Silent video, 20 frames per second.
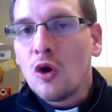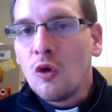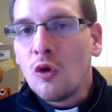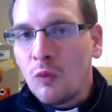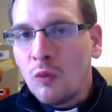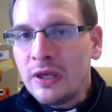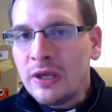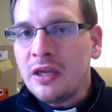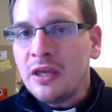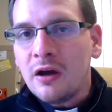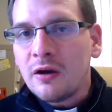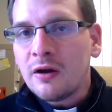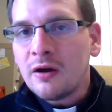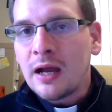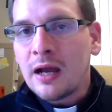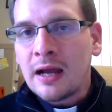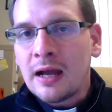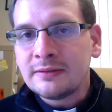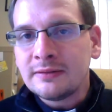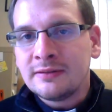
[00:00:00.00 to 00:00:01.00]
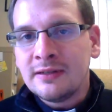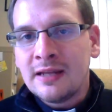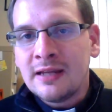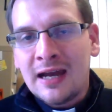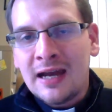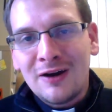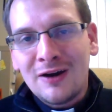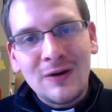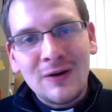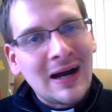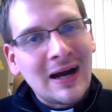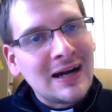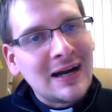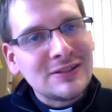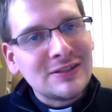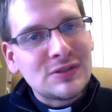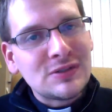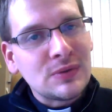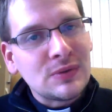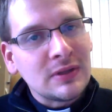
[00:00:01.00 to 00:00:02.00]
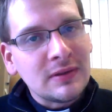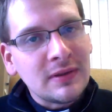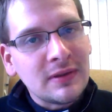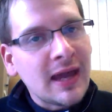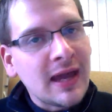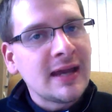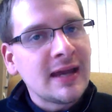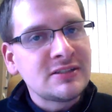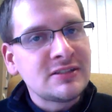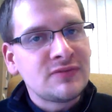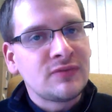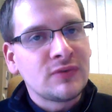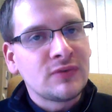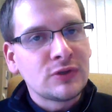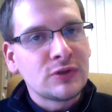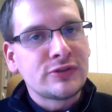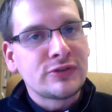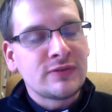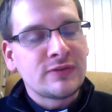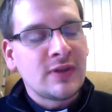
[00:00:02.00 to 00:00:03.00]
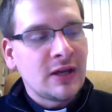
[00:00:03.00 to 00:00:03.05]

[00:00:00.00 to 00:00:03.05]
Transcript: We are now on to the last verse of